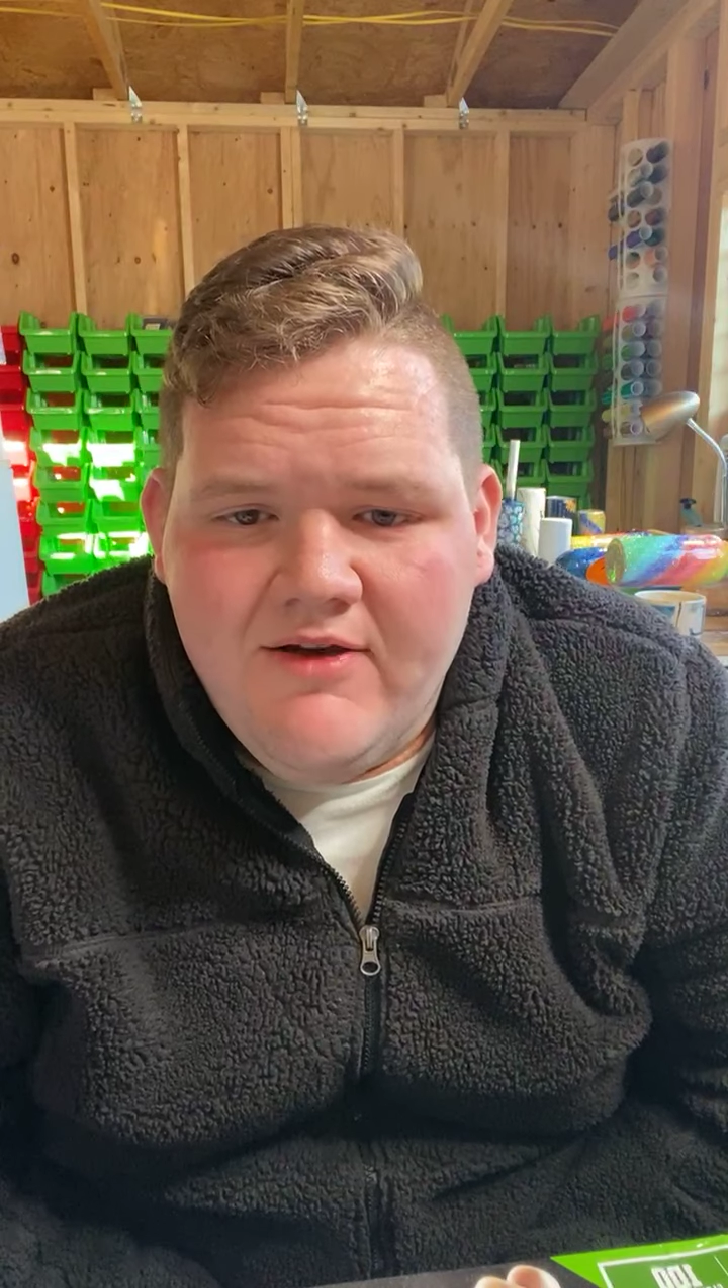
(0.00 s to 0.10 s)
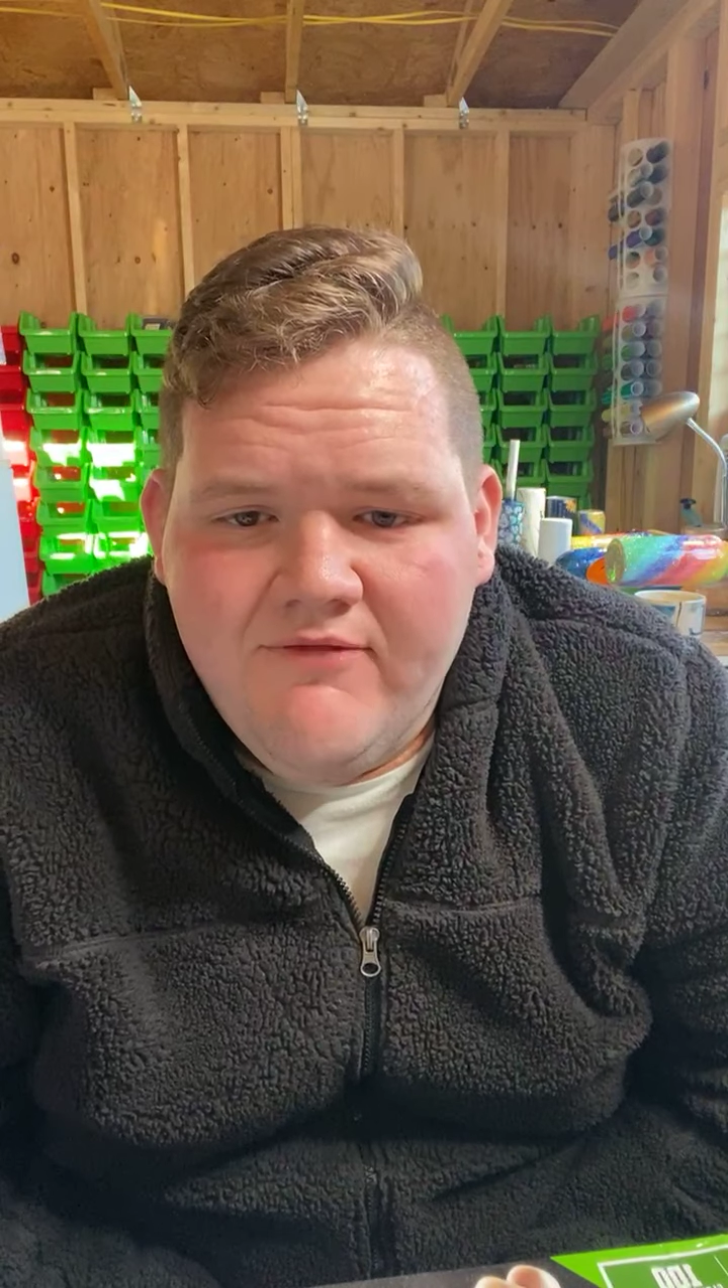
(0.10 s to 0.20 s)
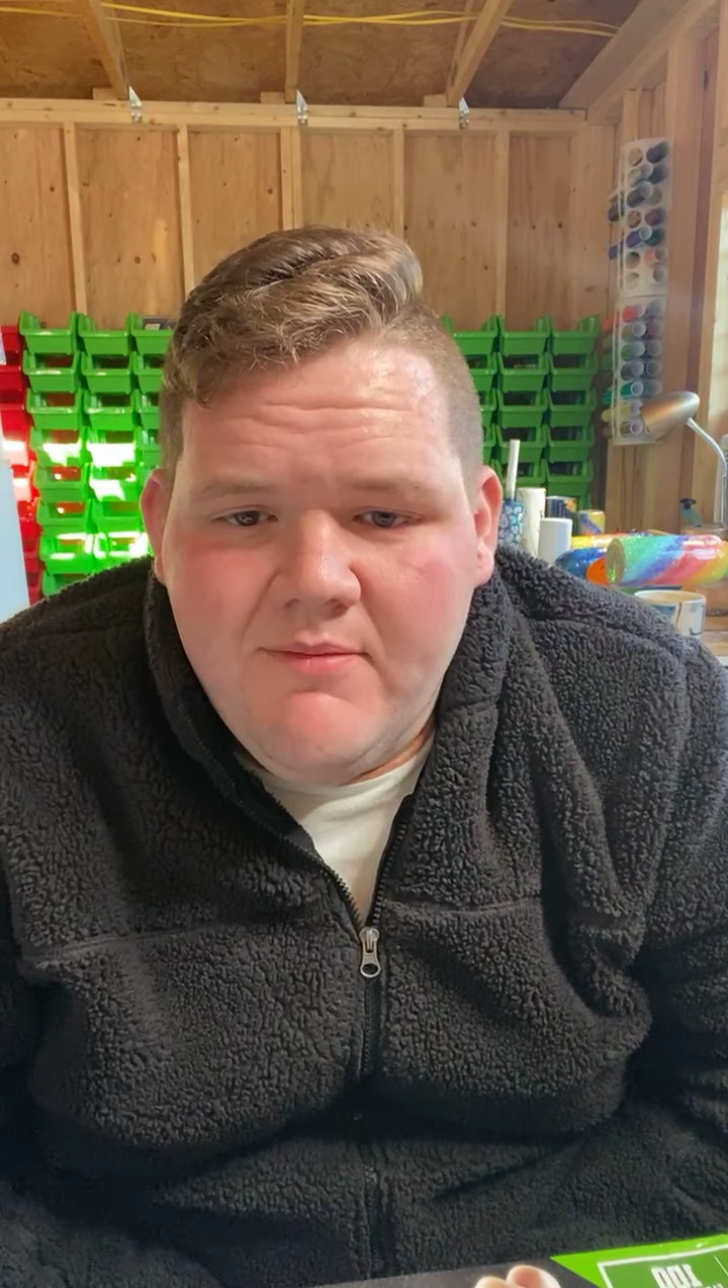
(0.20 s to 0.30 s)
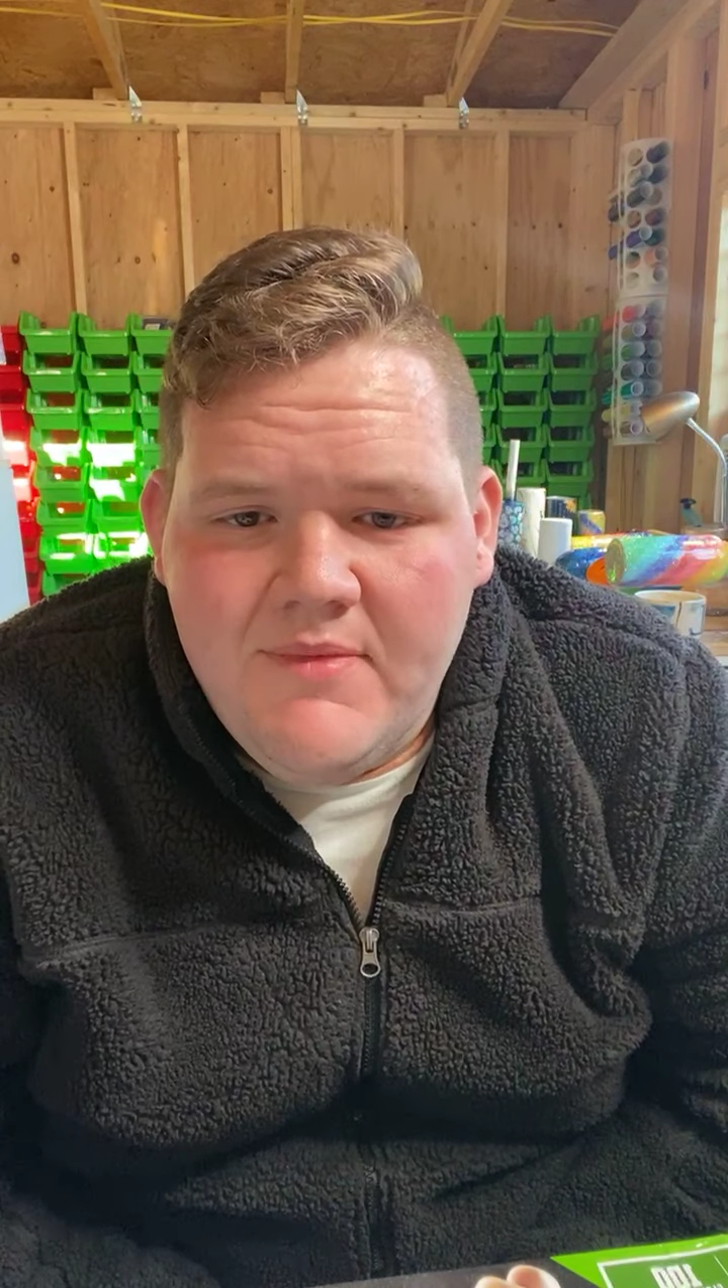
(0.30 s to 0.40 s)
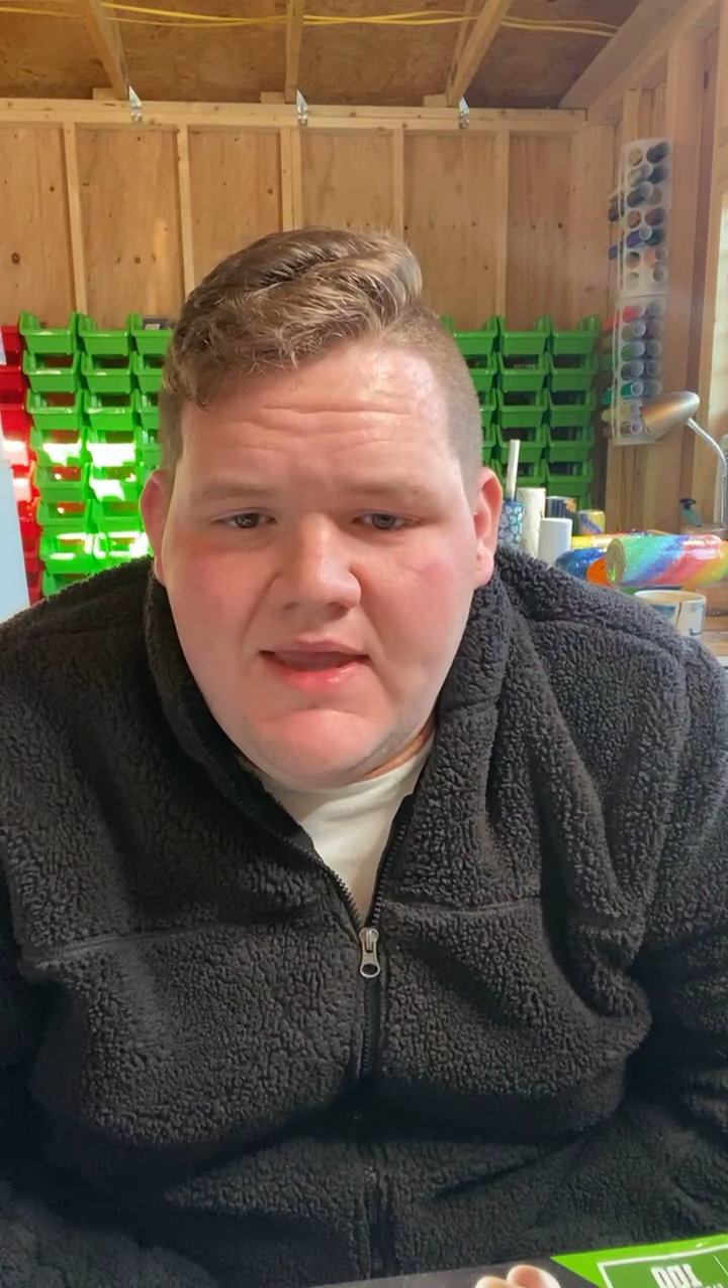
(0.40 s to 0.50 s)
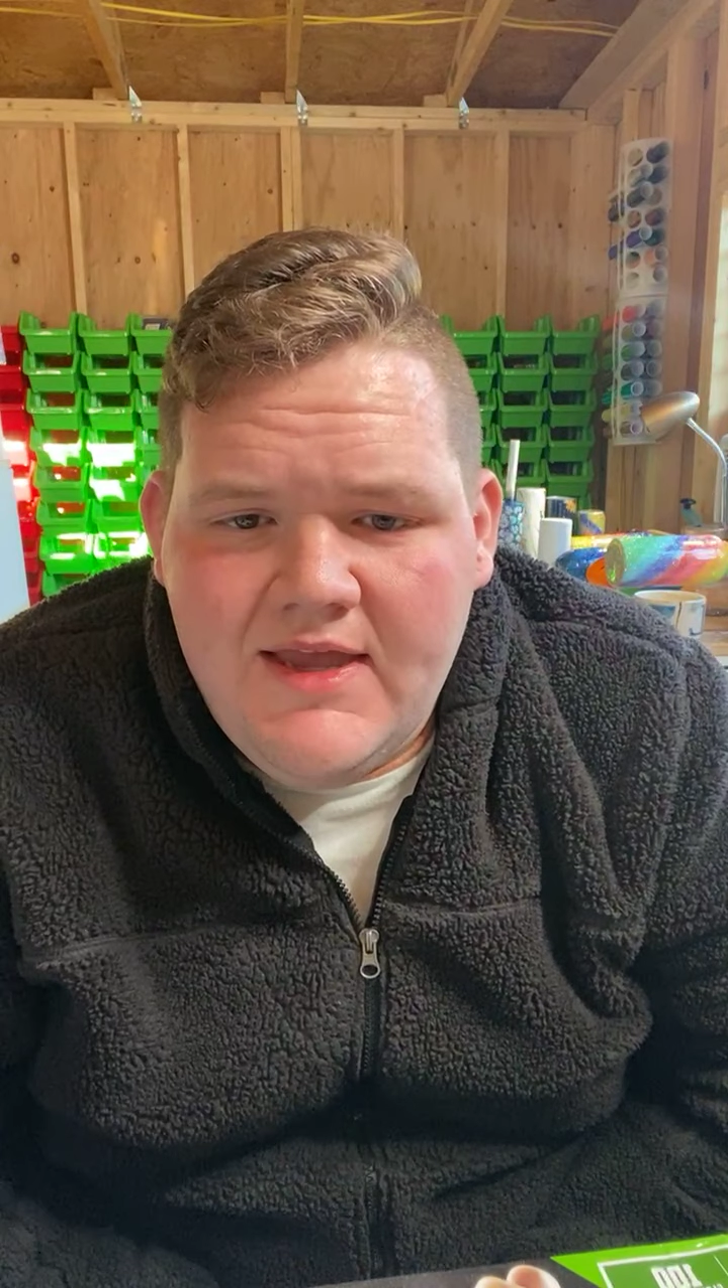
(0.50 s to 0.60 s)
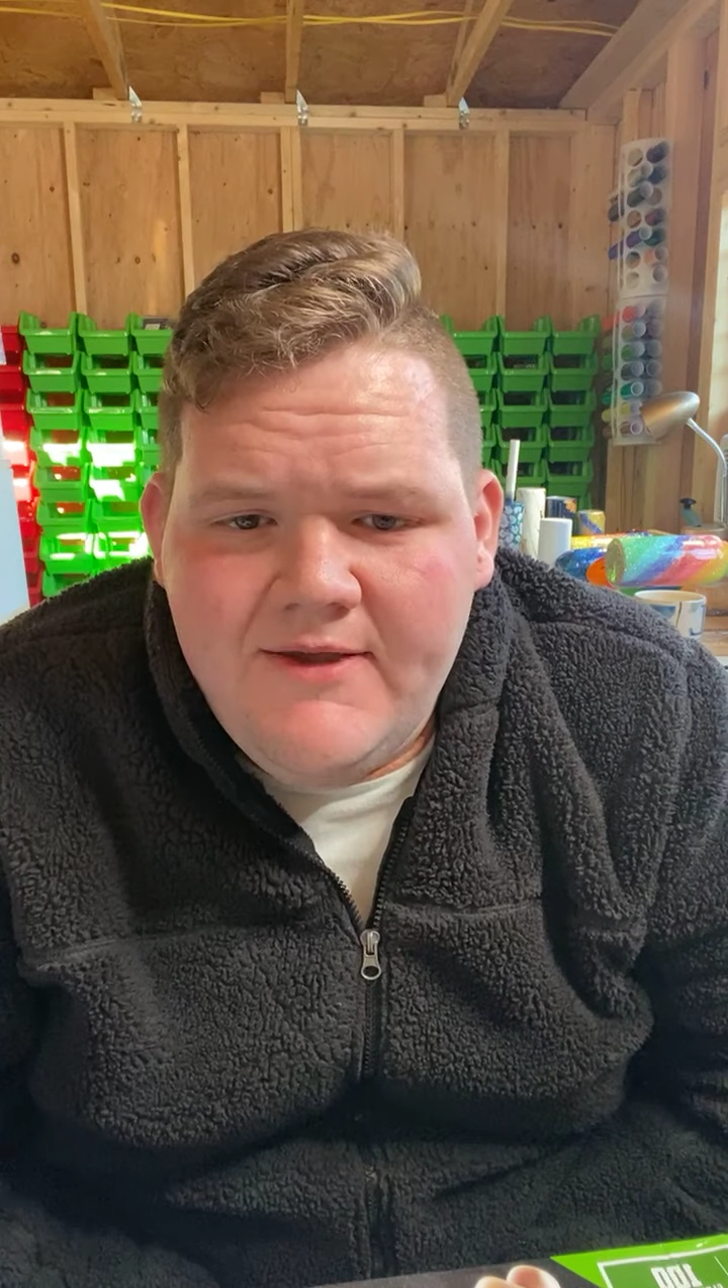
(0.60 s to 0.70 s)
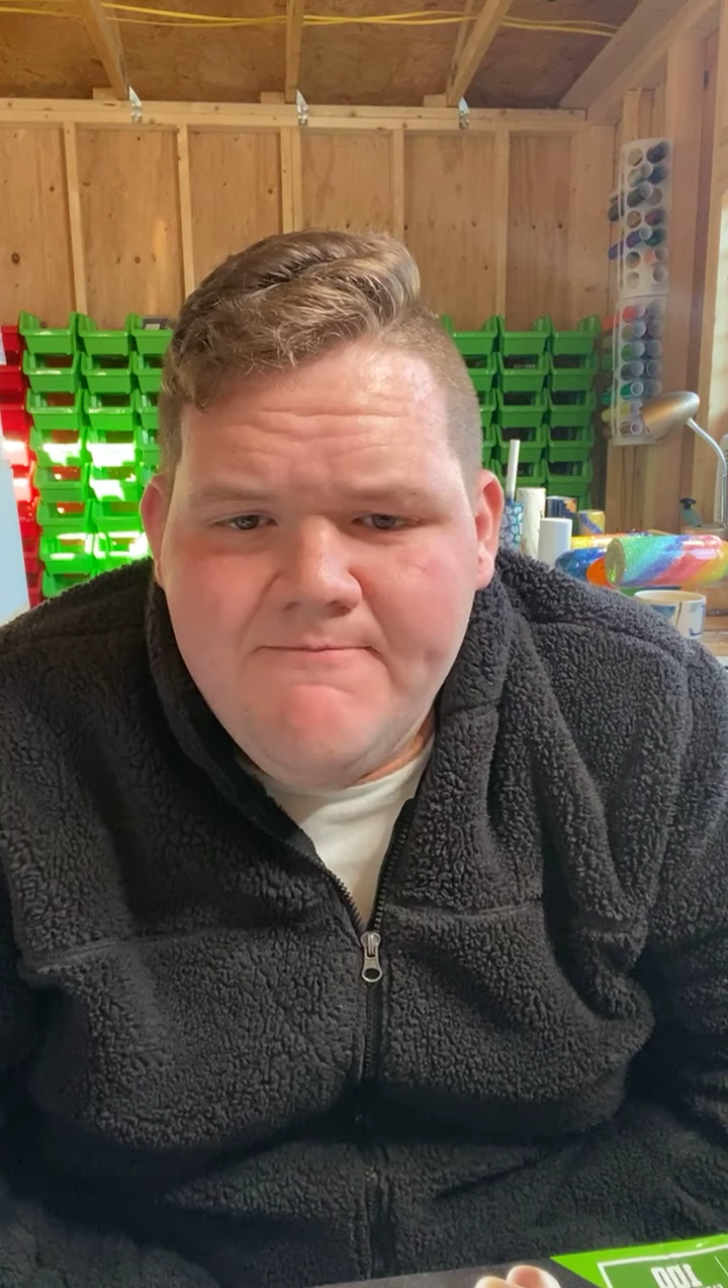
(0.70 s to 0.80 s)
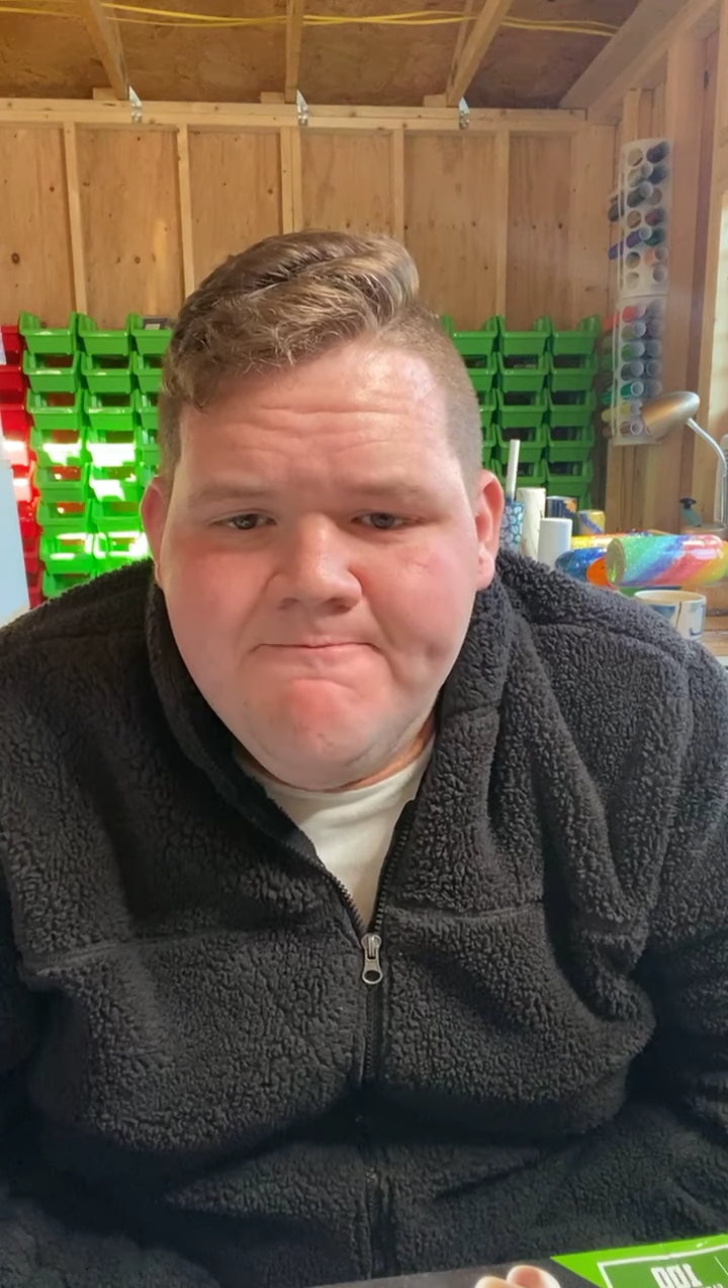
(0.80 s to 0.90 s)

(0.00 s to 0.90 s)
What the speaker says: for me.